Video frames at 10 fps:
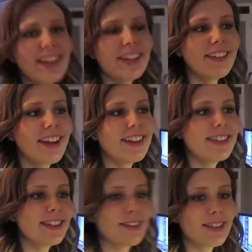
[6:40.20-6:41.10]
You guys,
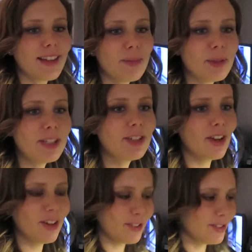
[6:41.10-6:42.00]
Sloppy
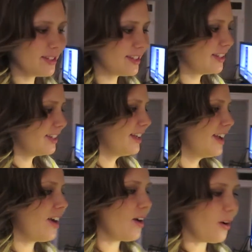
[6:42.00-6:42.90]
Joe's
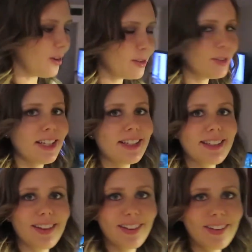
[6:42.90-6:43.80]
always,
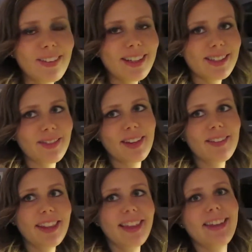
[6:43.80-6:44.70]
always make
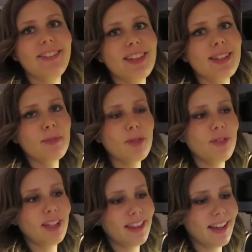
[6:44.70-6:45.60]
me think of this
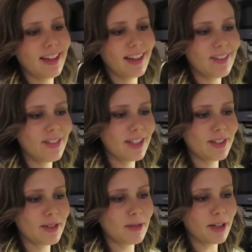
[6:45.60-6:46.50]
movie that we
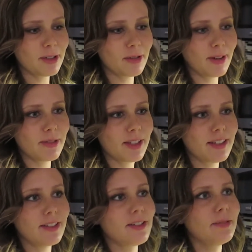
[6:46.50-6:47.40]
used to watch when I was
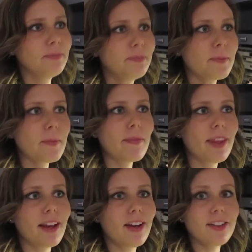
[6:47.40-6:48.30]
little
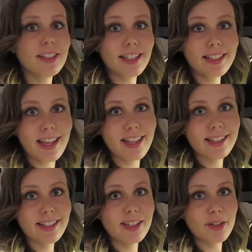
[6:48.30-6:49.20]
called It
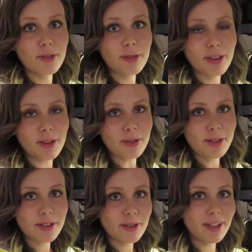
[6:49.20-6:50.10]
Takes Two with the
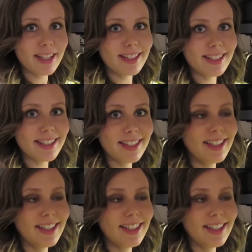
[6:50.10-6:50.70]
Olsen twins.